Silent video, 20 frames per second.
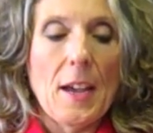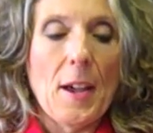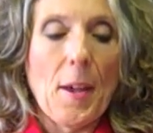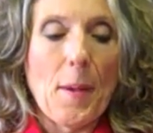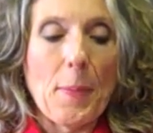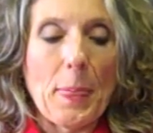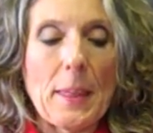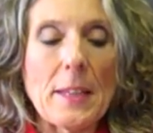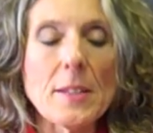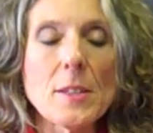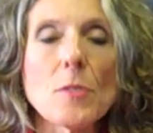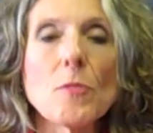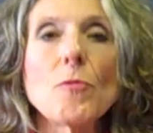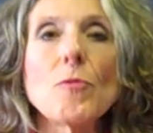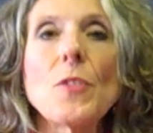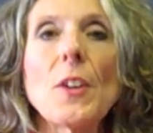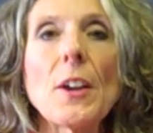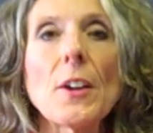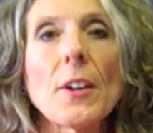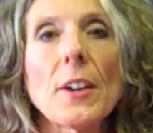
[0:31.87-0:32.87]
Um, it's a
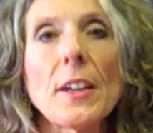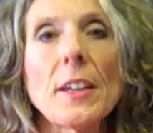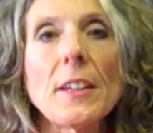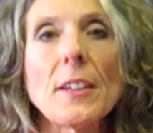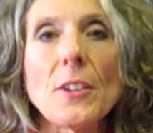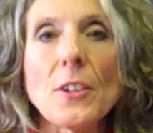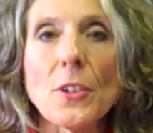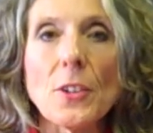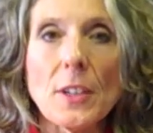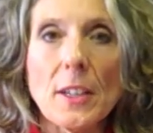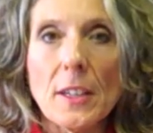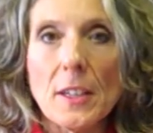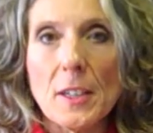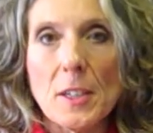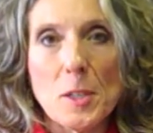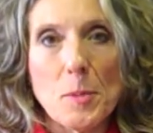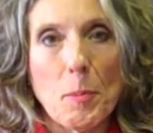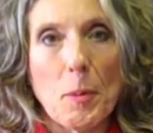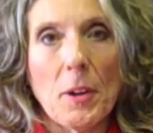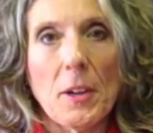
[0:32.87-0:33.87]
very unique
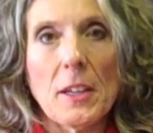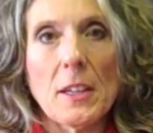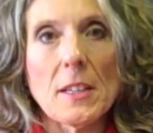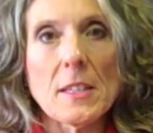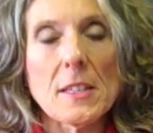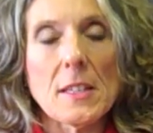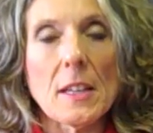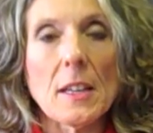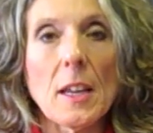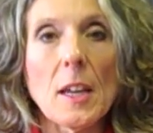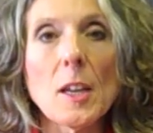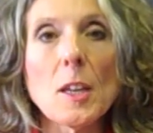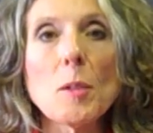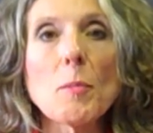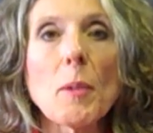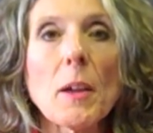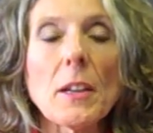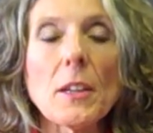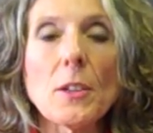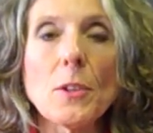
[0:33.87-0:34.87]
experience, and
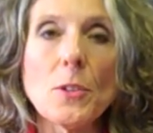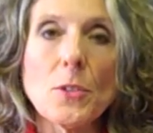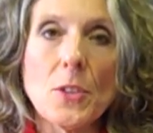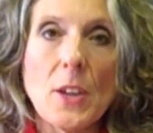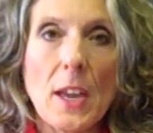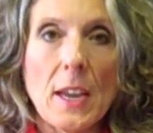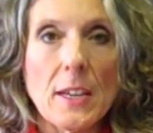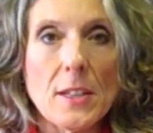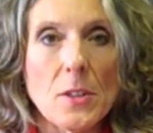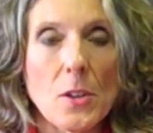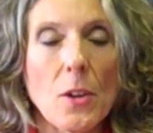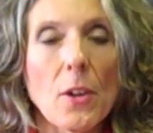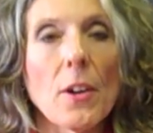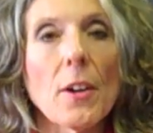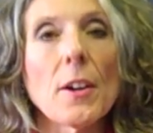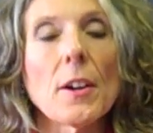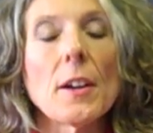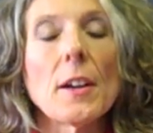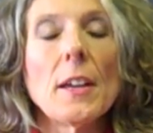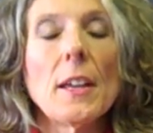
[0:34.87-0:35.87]
anybody who takes
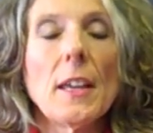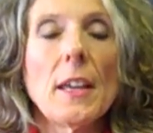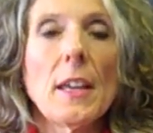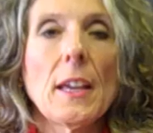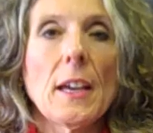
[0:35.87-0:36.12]
our